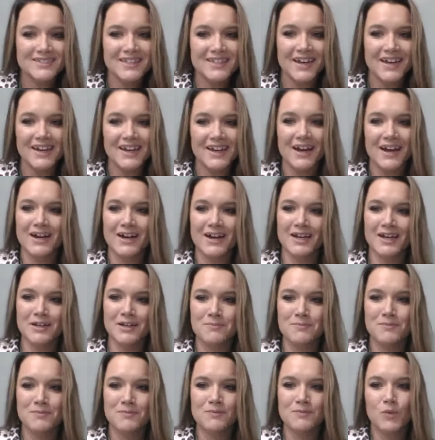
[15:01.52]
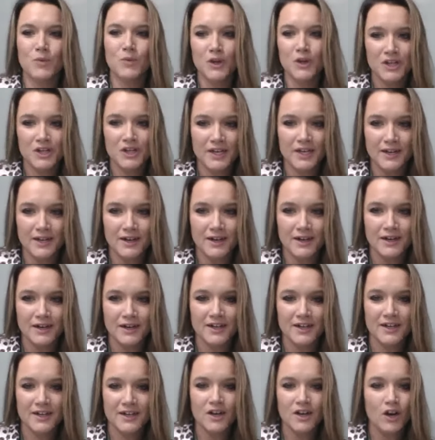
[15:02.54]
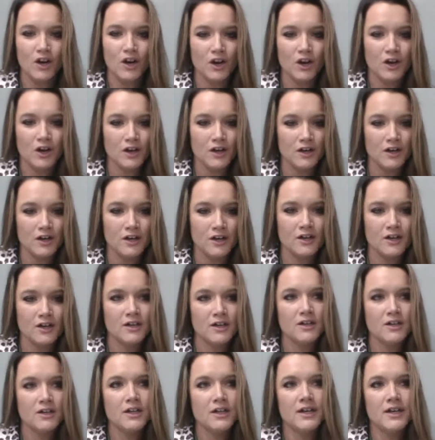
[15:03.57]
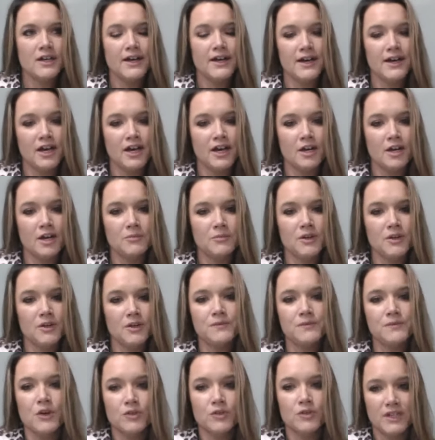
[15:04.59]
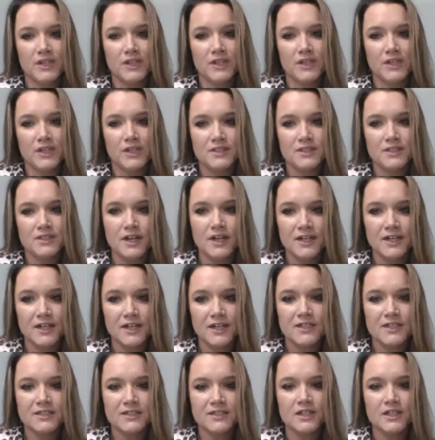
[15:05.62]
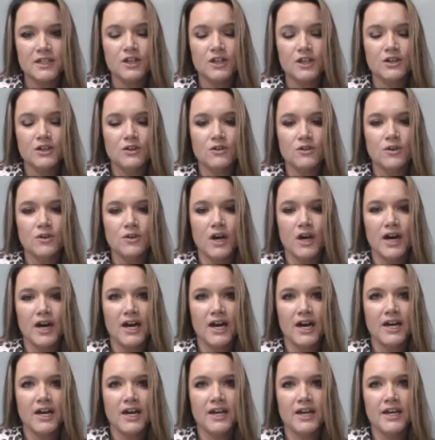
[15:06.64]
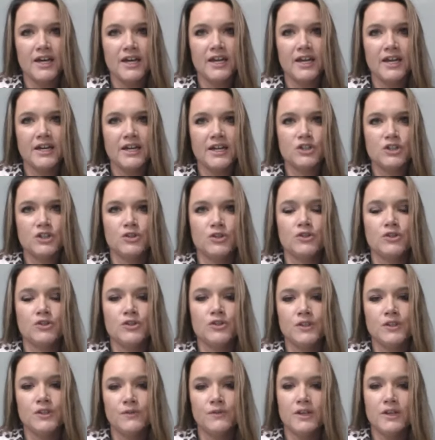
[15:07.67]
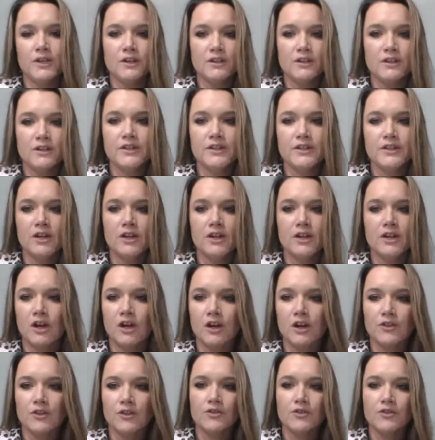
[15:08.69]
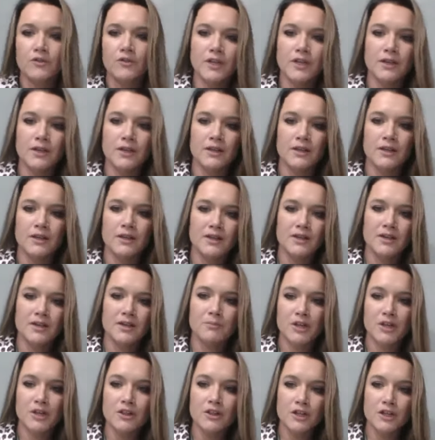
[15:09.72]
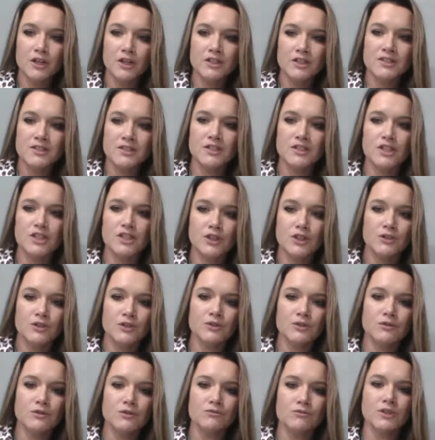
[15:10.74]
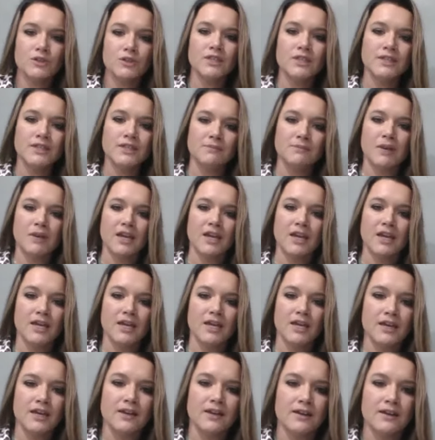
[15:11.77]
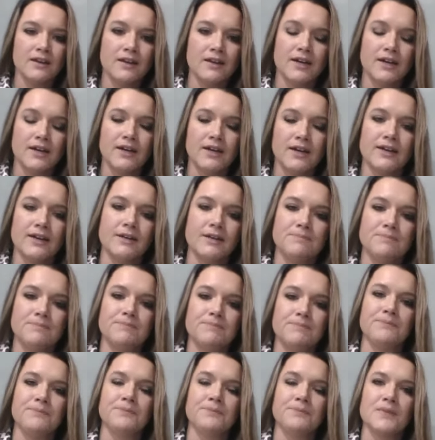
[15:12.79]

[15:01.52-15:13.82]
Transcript: that i'm working on are um, focused on so i truly feel there are three pillars to really making um,